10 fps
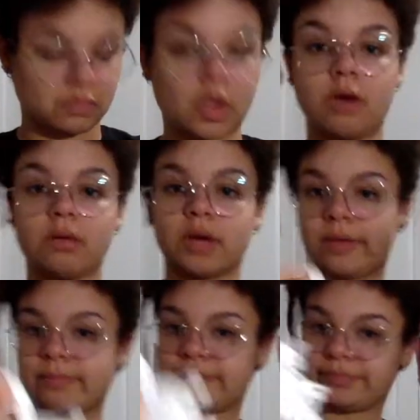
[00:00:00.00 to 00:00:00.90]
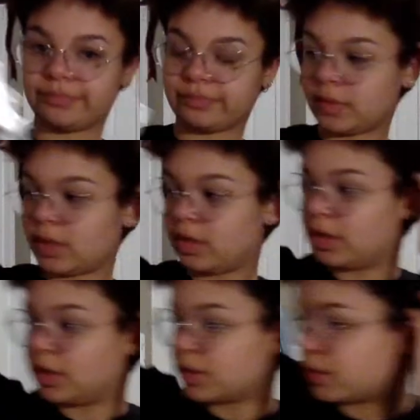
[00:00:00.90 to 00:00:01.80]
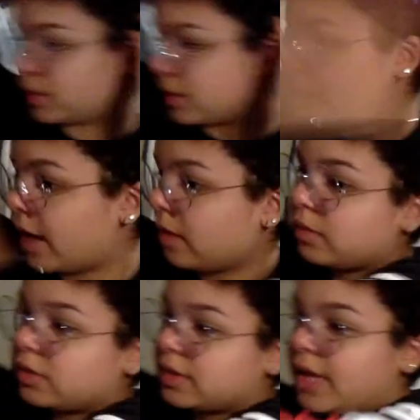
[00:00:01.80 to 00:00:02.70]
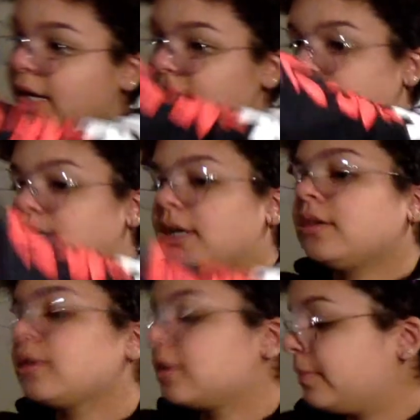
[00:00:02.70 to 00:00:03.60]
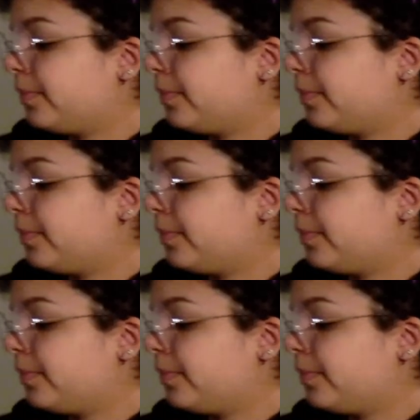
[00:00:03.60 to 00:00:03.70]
Okay. So there's that, there's that sock.